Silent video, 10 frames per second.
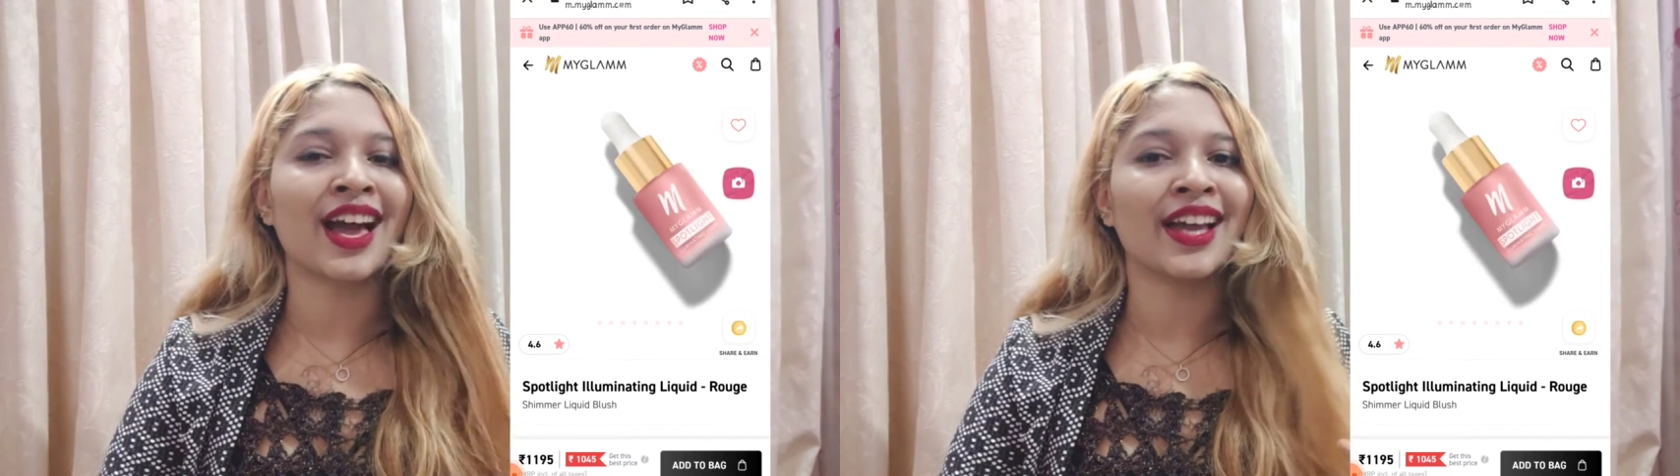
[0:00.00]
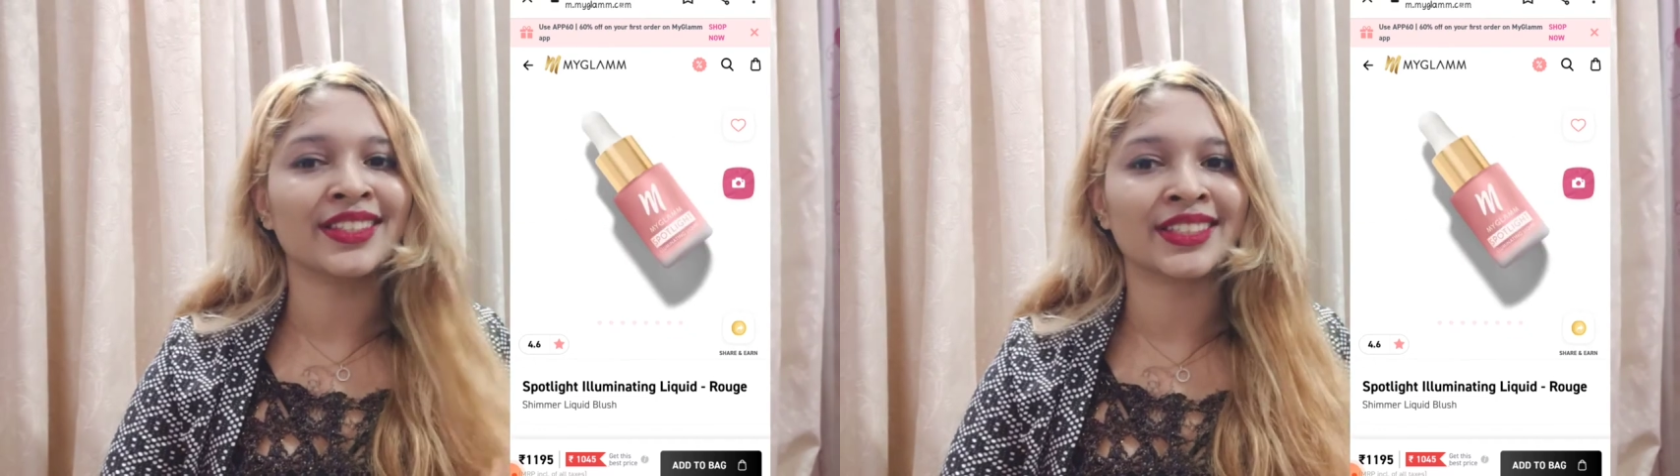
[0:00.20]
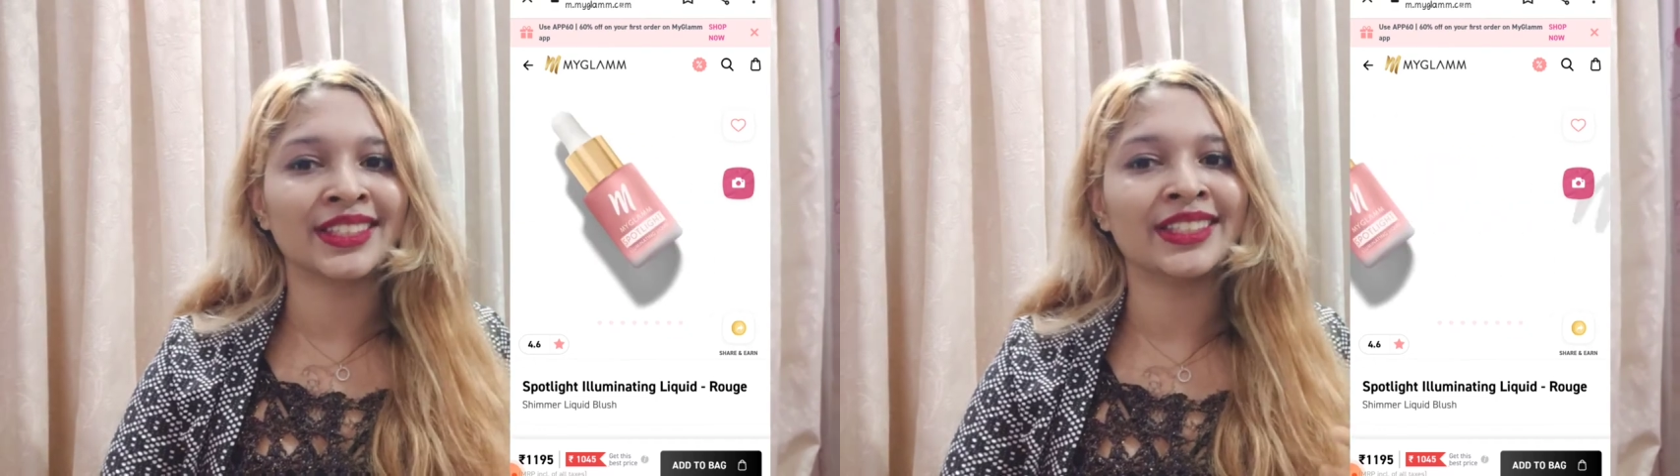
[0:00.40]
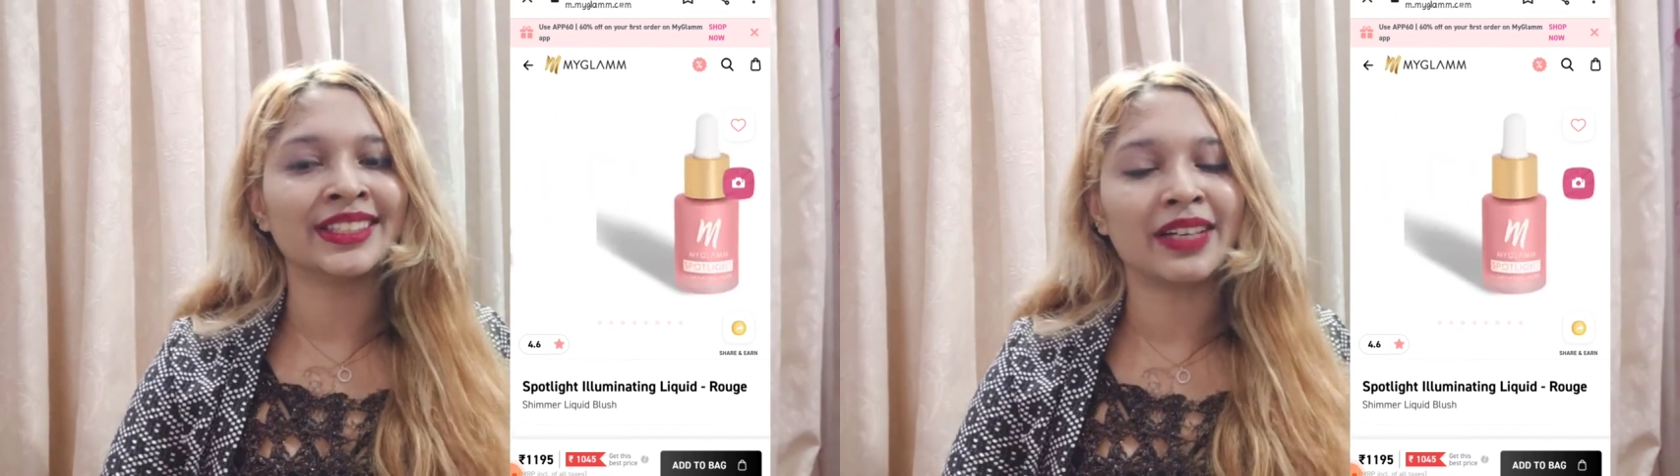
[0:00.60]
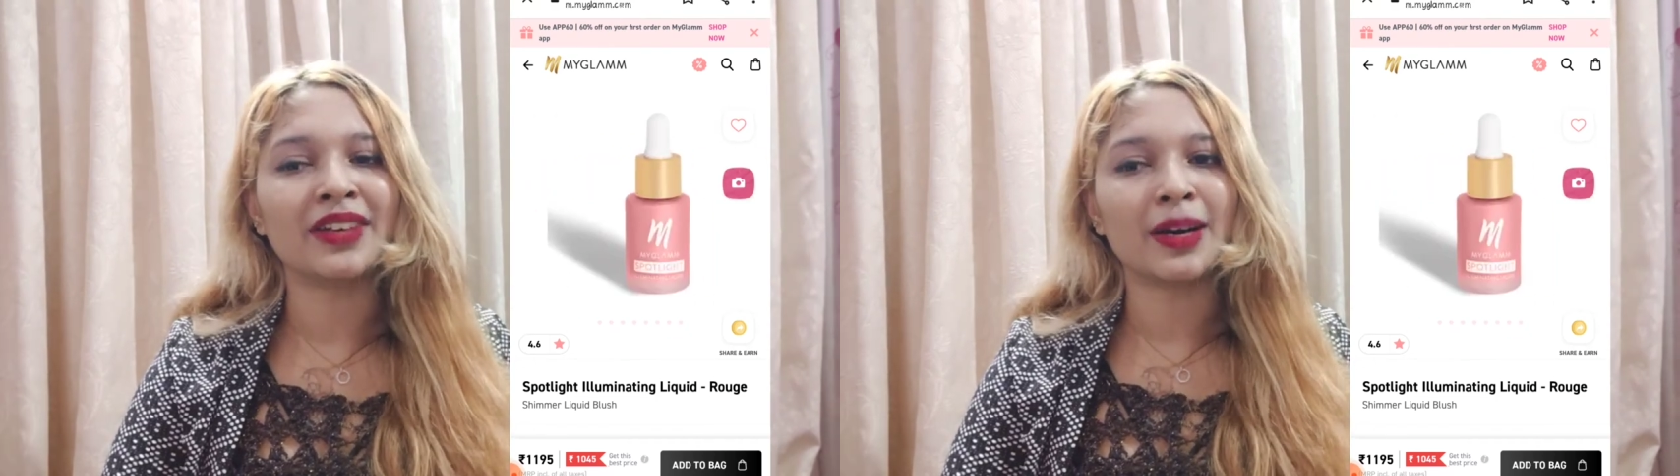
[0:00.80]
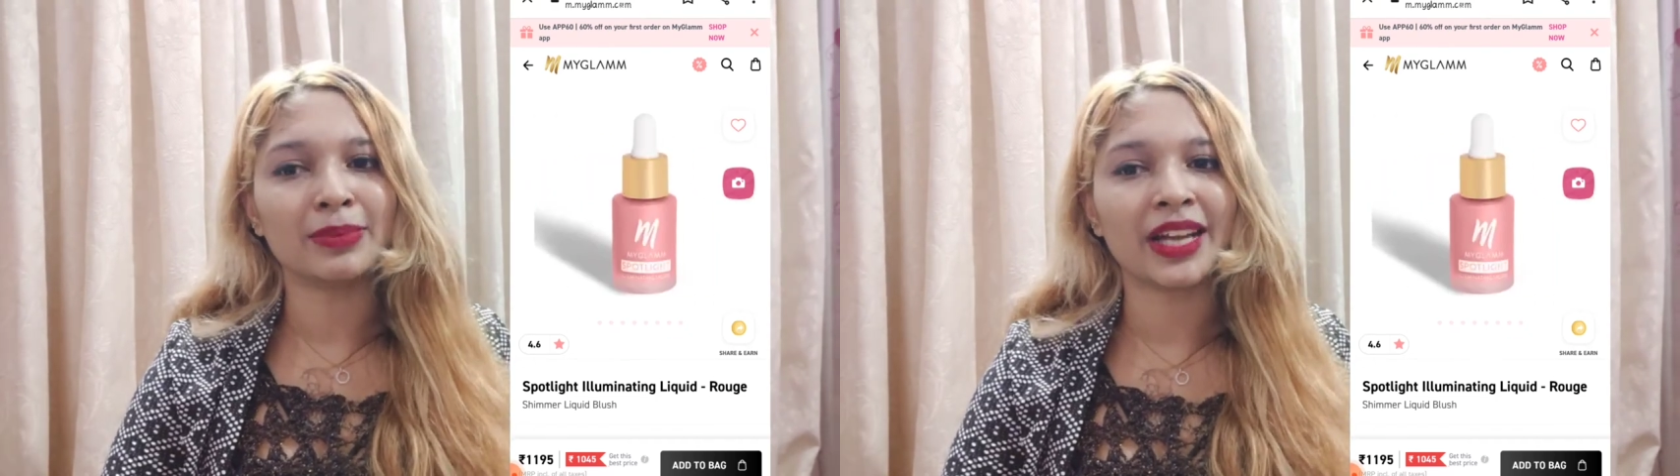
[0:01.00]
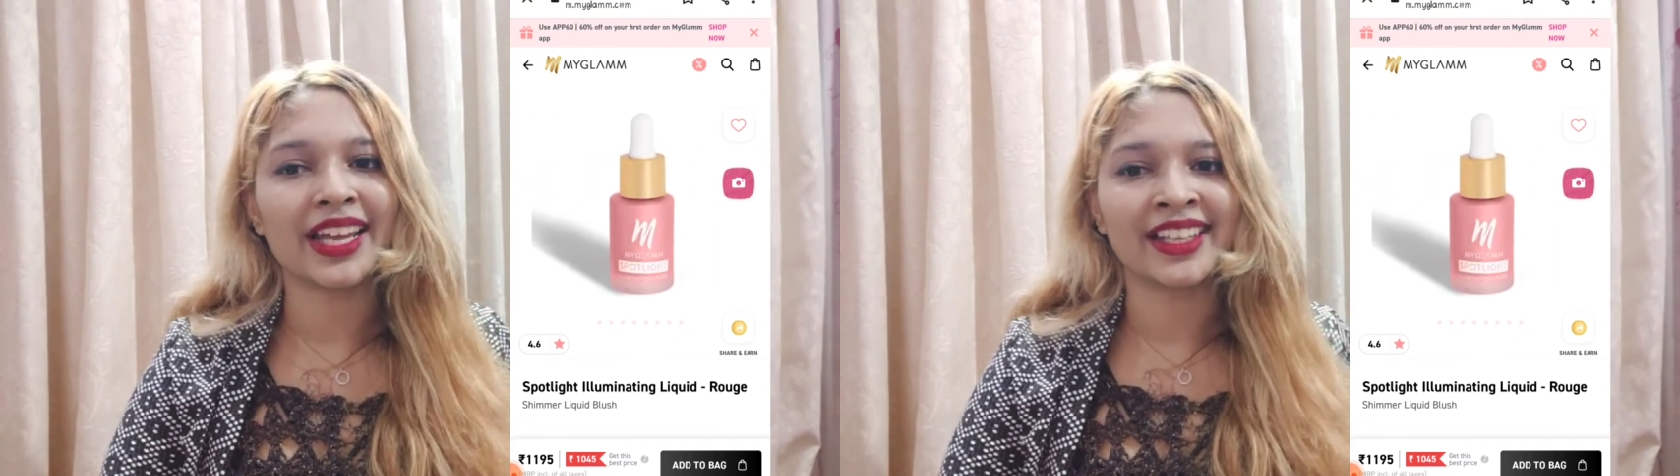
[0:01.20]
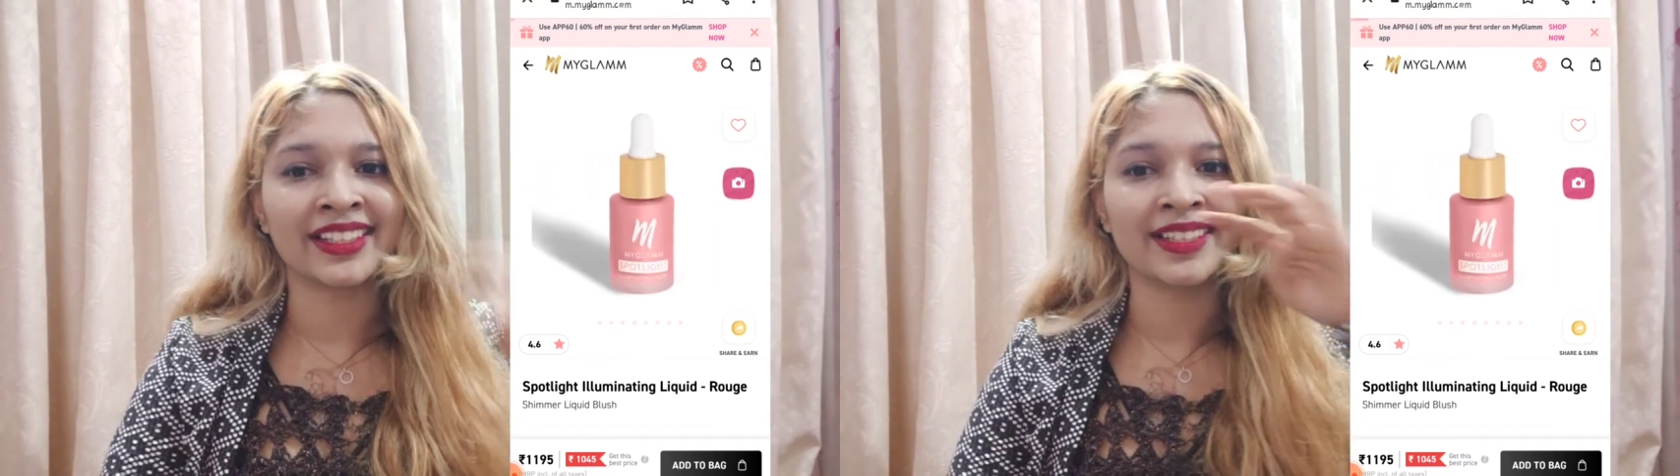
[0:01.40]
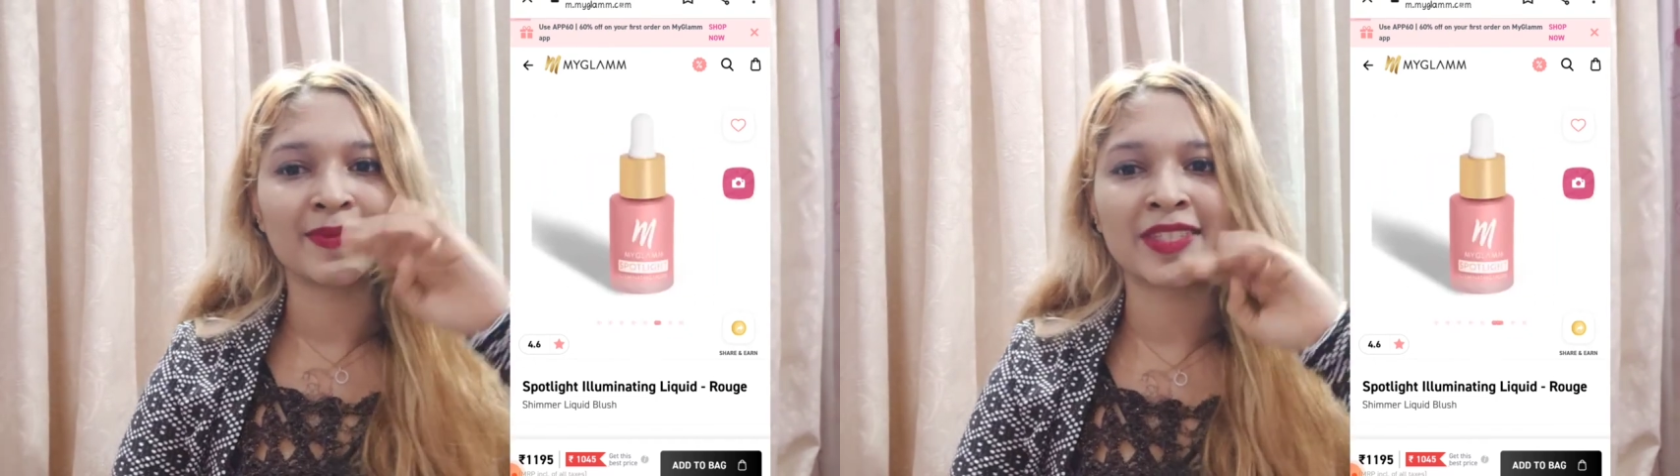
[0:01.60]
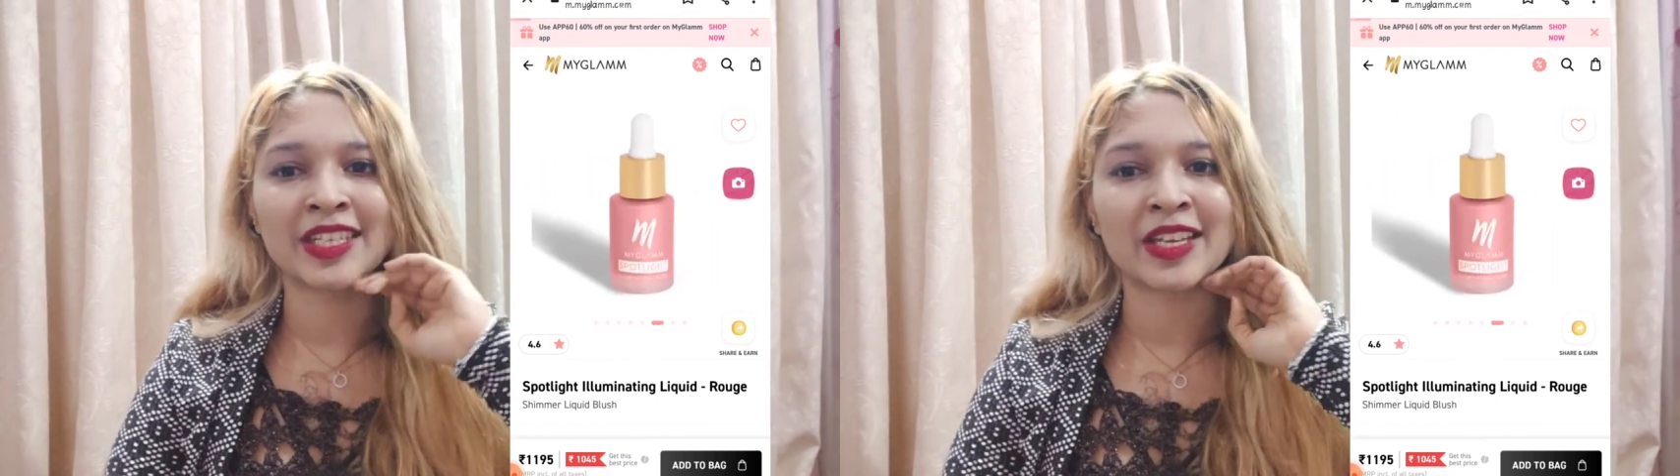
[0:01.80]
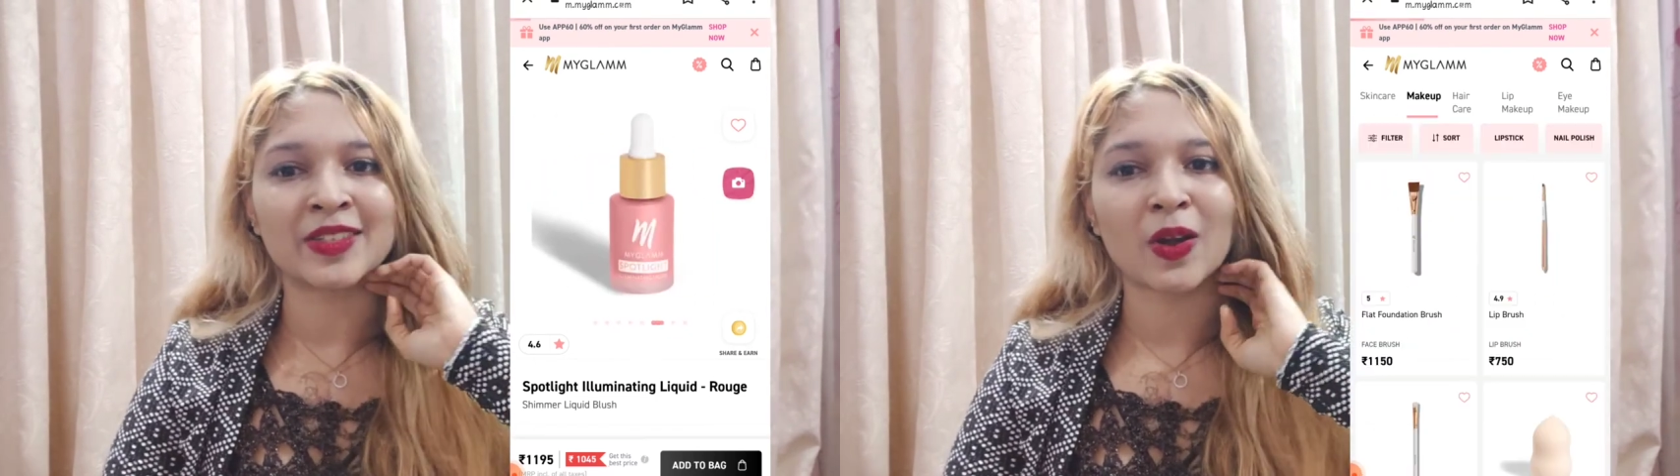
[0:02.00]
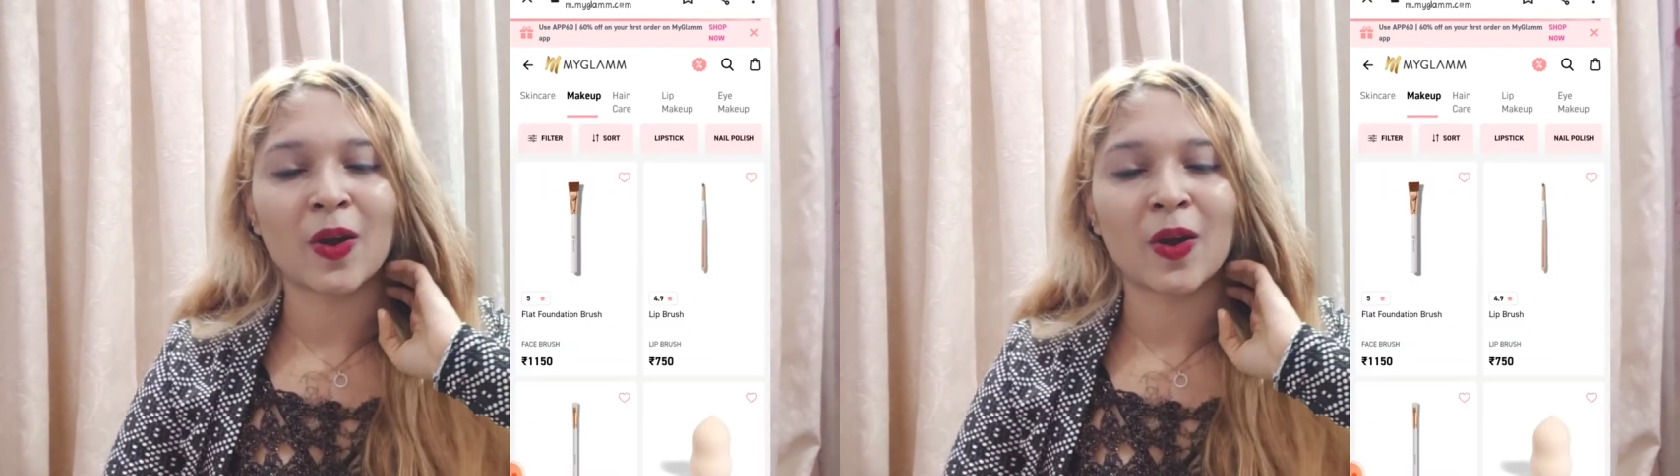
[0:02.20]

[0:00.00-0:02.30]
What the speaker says: I really love applying lipsticks